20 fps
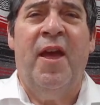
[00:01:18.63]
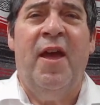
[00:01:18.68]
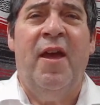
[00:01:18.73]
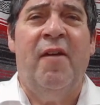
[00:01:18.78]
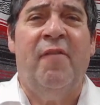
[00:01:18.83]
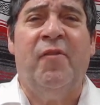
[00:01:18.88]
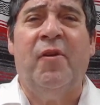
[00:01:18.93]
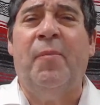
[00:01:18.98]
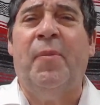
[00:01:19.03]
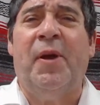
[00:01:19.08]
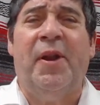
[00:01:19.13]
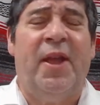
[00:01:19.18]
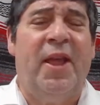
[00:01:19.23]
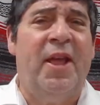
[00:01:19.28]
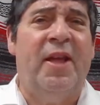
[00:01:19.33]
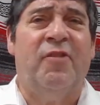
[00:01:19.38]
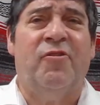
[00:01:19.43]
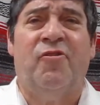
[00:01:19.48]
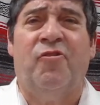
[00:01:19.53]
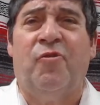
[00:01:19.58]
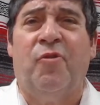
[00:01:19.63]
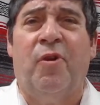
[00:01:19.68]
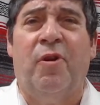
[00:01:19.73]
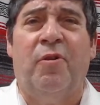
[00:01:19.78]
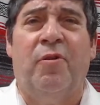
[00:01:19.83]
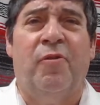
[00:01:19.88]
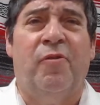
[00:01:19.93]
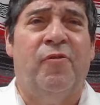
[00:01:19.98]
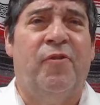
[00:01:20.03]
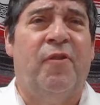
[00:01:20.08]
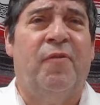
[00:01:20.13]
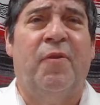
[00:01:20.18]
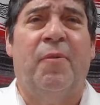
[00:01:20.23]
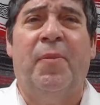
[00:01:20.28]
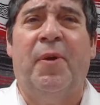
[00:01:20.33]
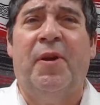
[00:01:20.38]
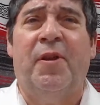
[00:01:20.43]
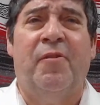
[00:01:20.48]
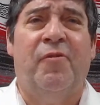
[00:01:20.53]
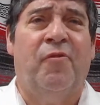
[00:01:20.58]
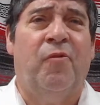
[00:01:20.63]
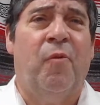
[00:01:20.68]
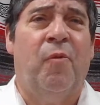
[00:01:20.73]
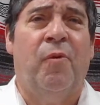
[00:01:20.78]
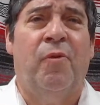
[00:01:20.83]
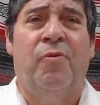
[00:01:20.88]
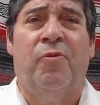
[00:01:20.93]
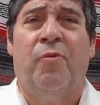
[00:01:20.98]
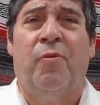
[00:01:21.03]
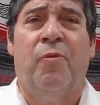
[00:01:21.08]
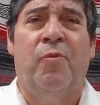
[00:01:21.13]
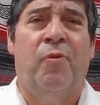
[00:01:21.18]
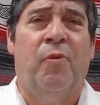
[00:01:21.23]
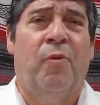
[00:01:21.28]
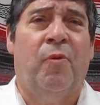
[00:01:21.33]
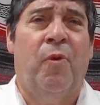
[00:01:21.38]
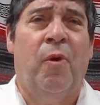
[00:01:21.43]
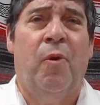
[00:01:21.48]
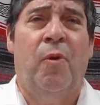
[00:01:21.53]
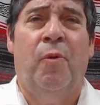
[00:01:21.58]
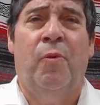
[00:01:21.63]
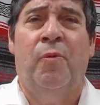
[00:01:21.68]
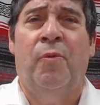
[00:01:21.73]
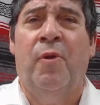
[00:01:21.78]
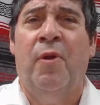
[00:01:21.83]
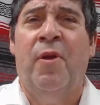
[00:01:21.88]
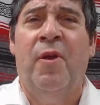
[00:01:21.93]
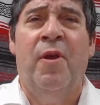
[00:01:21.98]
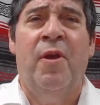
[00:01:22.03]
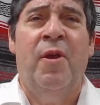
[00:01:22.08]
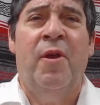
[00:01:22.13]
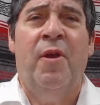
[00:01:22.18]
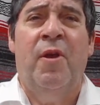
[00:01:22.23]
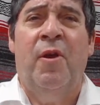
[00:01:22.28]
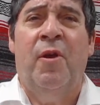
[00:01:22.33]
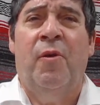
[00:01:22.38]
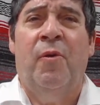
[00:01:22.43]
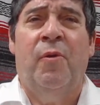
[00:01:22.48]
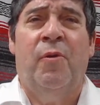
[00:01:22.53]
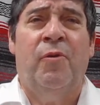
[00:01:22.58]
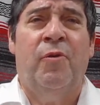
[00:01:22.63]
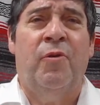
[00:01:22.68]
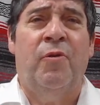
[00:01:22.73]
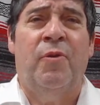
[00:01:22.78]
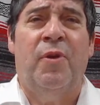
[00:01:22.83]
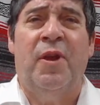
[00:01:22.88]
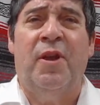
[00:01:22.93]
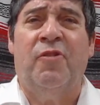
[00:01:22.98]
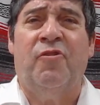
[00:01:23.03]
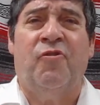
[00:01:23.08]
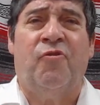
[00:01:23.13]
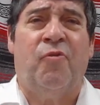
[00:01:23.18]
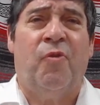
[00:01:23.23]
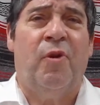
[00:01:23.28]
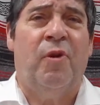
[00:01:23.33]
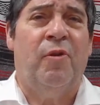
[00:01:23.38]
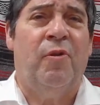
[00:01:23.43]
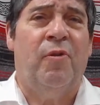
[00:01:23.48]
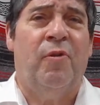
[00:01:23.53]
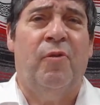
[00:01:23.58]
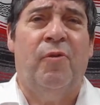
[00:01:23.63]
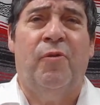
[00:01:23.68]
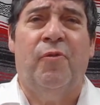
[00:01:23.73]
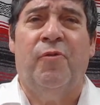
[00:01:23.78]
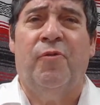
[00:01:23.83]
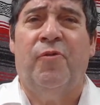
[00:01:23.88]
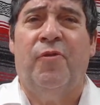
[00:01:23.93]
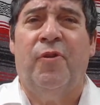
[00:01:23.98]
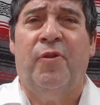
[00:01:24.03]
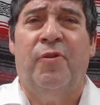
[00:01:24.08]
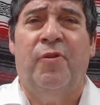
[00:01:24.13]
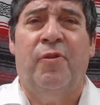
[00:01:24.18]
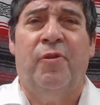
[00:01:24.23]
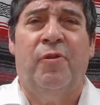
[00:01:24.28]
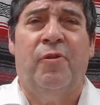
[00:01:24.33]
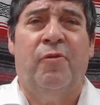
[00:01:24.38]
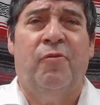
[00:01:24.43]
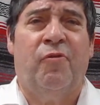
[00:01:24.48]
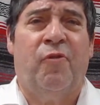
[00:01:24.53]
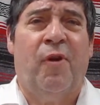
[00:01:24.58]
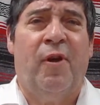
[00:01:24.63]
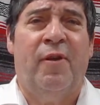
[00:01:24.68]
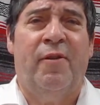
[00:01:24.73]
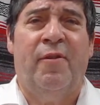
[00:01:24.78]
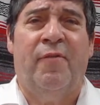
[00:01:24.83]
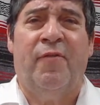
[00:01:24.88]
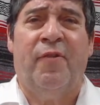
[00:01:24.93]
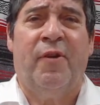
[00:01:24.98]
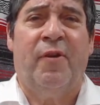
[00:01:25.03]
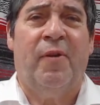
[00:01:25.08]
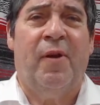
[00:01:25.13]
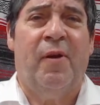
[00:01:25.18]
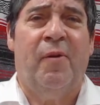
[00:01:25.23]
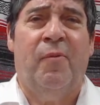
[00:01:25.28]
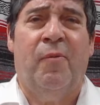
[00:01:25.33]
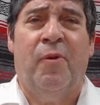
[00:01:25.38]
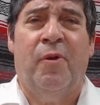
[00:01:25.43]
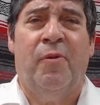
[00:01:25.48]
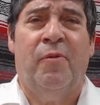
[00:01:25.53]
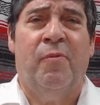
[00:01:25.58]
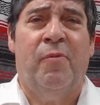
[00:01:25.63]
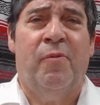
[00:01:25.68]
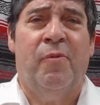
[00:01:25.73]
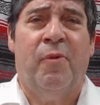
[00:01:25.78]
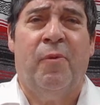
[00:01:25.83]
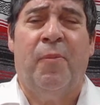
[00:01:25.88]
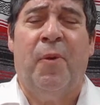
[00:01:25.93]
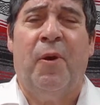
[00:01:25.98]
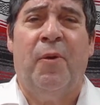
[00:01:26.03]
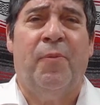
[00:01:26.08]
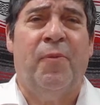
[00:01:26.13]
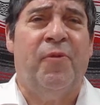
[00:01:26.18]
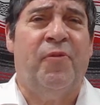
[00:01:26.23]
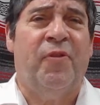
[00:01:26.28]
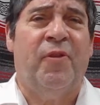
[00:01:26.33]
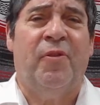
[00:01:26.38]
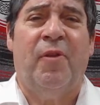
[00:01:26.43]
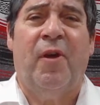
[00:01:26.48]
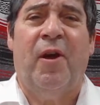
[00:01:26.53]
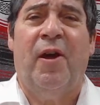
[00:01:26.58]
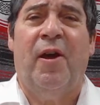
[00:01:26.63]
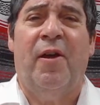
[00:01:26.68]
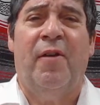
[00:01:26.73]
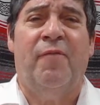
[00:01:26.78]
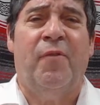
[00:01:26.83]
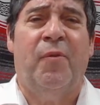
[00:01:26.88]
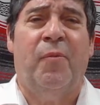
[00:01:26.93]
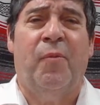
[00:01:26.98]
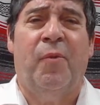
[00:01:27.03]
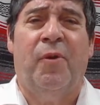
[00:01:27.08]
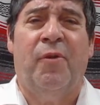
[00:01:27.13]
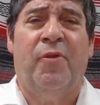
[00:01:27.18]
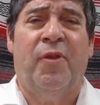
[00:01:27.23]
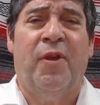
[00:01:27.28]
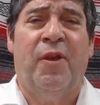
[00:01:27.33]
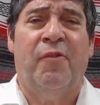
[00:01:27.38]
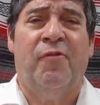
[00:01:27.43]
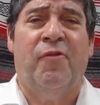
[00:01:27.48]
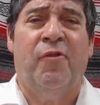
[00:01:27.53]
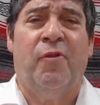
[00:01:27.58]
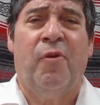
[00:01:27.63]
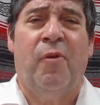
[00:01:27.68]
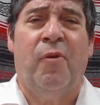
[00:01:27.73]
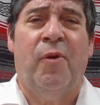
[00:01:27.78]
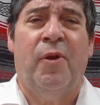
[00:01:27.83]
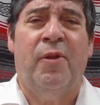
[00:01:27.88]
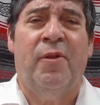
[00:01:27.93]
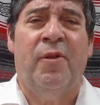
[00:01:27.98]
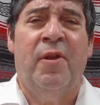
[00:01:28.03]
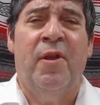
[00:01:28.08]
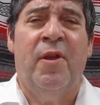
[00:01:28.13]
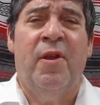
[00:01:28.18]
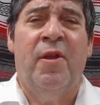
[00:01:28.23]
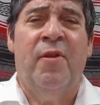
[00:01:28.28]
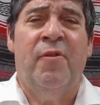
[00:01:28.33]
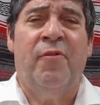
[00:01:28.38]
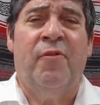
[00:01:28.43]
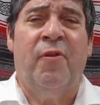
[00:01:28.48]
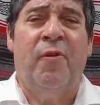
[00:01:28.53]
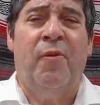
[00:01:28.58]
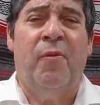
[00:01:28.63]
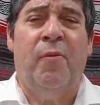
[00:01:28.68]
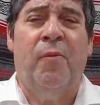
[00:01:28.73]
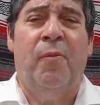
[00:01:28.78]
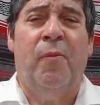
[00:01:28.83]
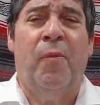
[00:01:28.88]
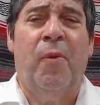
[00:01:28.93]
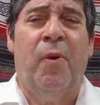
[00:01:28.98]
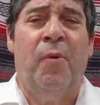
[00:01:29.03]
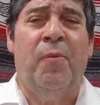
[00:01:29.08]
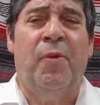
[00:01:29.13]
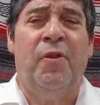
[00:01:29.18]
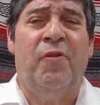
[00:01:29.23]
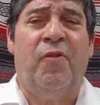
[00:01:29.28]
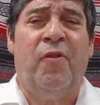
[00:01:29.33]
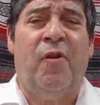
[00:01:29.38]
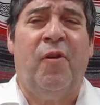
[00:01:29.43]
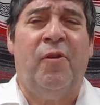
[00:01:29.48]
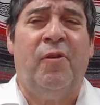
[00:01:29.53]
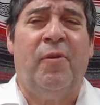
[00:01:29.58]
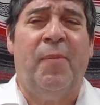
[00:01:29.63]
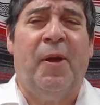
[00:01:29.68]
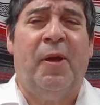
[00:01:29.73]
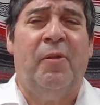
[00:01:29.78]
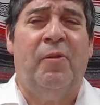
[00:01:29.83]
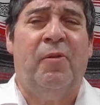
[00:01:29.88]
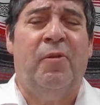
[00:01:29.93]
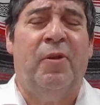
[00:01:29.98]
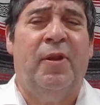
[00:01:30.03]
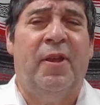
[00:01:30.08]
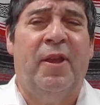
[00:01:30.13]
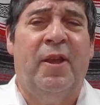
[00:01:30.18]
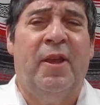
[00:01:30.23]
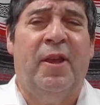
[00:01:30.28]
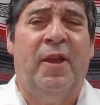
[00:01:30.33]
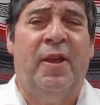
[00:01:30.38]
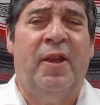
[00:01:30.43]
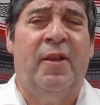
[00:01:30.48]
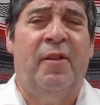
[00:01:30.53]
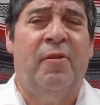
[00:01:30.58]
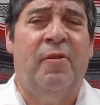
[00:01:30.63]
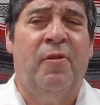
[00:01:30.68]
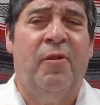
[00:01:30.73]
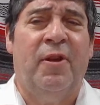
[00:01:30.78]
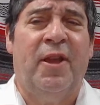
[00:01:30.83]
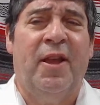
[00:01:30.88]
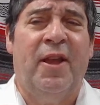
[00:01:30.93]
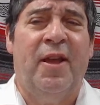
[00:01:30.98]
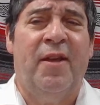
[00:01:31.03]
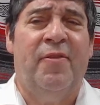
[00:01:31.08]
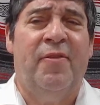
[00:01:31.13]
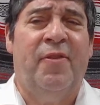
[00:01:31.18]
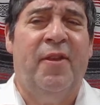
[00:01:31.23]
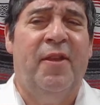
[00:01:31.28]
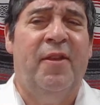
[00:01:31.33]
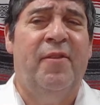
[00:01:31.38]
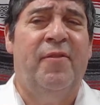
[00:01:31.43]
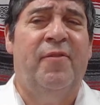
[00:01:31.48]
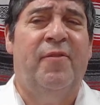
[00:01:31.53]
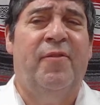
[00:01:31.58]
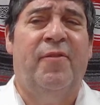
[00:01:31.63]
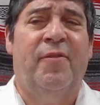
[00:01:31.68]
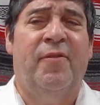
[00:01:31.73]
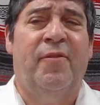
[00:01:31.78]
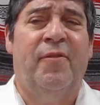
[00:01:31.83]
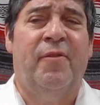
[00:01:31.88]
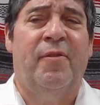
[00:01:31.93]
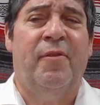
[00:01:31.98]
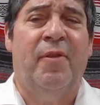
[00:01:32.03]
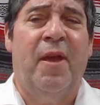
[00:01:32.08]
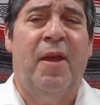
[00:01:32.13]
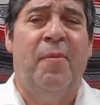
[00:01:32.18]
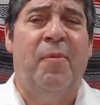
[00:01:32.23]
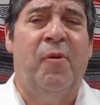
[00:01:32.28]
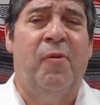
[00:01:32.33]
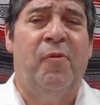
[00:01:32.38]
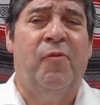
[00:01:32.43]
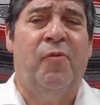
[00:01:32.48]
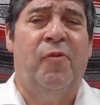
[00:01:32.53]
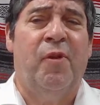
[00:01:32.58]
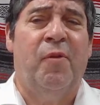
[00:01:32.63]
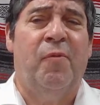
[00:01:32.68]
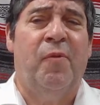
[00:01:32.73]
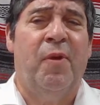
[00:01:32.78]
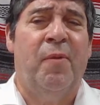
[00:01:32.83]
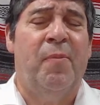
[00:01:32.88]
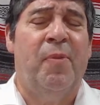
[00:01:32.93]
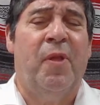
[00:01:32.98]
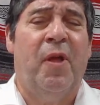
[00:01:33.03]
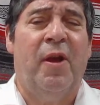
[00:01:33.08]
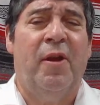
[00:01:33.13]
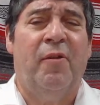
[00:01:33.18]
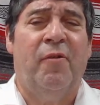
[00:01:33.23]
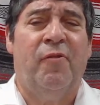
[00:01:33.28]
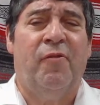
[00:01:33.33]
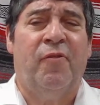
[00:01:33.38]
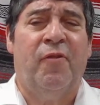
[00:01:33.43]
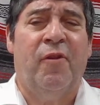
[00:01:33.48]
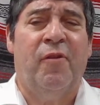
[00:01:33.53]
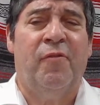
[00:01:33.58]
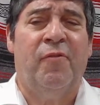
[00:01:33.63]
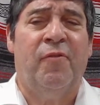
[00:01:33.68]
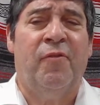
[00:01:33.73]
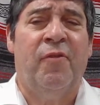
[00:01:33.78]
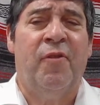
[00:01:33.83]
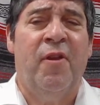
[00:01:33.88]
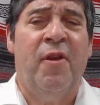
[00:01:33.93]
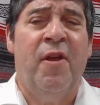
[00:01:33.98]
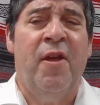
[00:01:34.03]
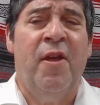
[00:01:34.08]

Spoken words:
everybody has struggles. Everybody's going through their own unique struggles and trying to figure out where their purpose in life and where things are going. So when we talk about looking at these labels that we apply ourselves,